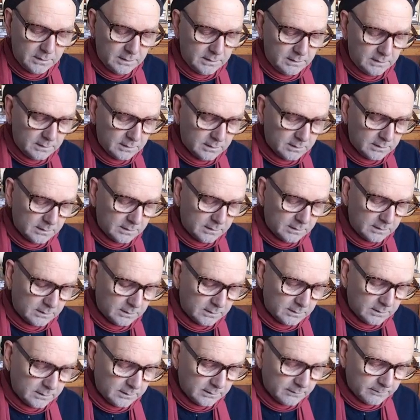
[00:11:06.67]
into the
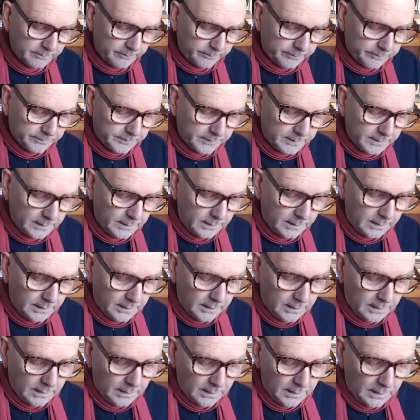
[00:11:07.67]
earth.
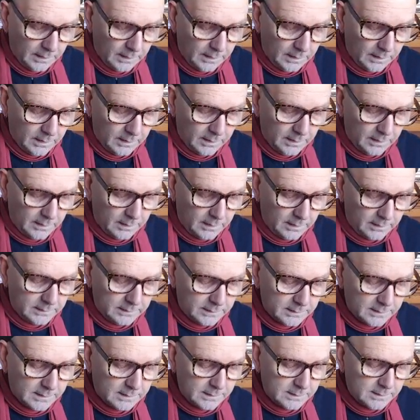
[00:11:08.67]
And
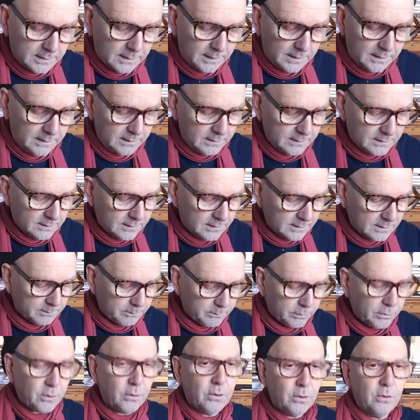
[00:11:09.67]
it contains this
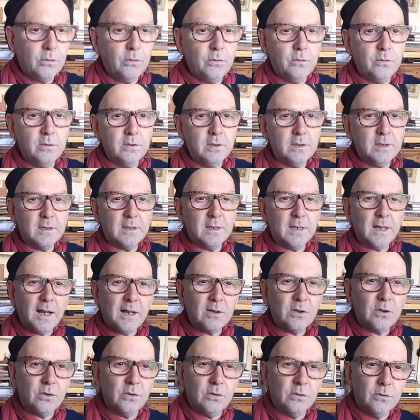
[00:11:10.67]
prone
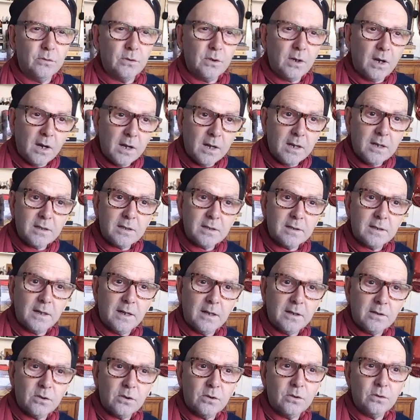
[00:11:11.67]
statue, giant
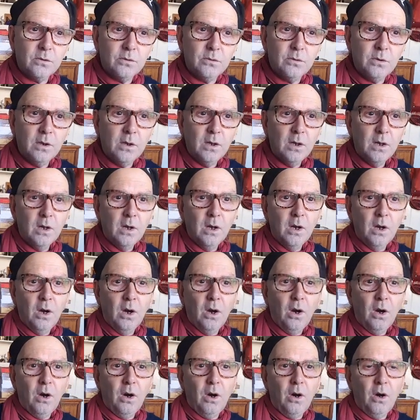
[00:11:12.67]
statue
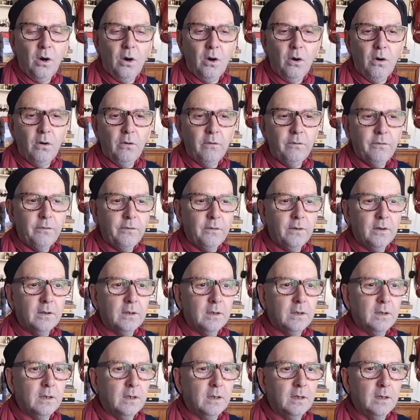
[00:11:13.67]
of
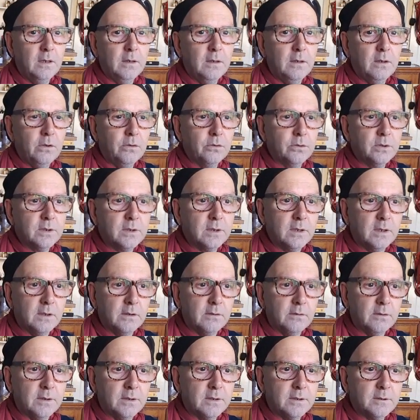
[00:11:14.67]

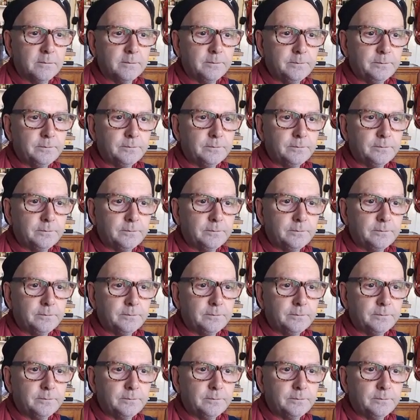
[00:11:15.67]
Osiris.